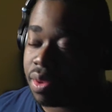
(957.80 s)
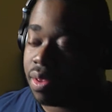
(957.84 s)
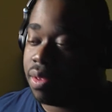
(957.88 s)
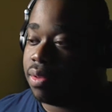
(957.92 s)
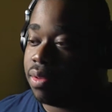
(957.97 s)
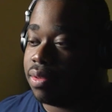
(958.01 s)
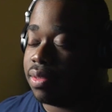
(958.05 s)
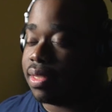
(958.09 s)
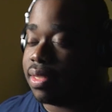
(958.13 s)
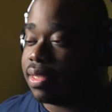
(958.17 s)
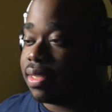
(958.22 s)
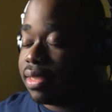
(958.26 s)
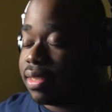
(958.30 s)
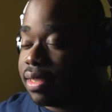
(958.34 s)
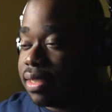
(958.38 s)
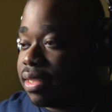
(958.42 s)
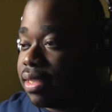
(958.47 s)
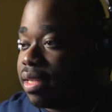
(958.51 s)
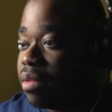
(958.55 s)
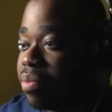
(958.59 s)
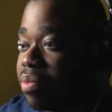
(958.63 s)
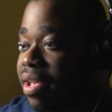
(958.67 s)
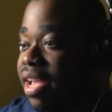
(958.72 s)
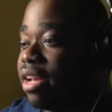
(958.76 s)
This is the
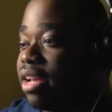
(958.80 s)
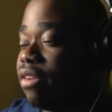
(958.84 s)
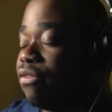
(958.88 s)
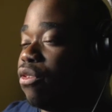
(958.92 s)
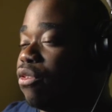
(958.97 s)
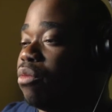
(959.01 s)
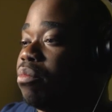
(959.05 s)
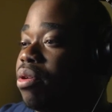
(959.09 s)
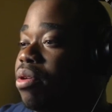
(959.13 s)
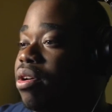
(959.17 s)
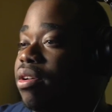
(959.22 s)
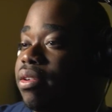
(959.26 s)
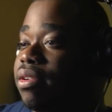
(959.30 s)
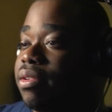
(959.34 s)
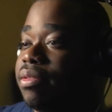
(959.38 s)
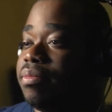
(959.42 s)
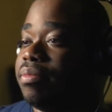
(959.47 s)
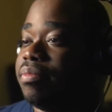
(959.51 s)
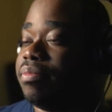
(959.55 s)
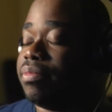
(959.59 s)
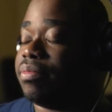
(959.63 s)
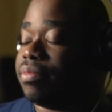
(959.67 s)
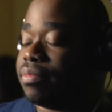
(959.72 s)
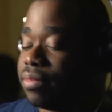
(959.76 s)
painful part
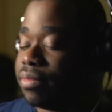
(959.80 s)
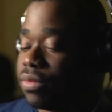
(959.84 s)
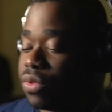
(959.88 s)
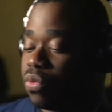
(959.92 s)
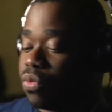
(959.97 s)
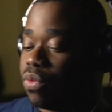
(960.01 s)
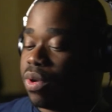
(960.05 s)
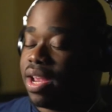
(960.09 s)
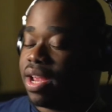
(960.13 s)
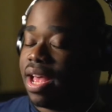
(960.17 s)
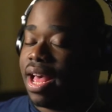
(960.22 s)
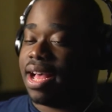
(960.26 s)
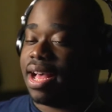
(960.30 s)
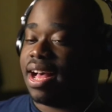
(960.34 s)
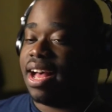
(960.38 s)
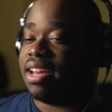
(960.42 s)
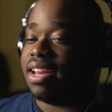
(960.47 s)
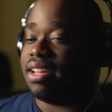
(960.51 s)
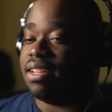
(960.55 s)
where I gotta